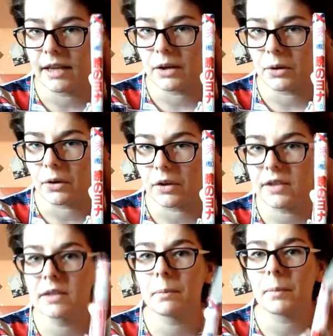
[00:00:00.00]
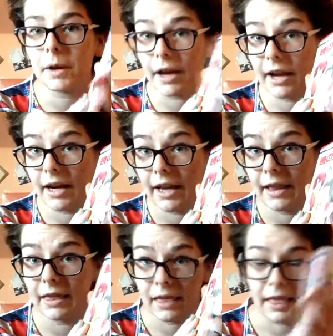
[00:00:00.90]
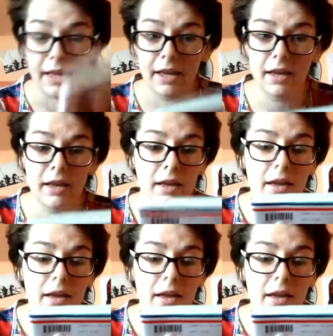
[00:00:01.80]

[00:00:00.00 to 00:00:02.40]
in August, but I read it like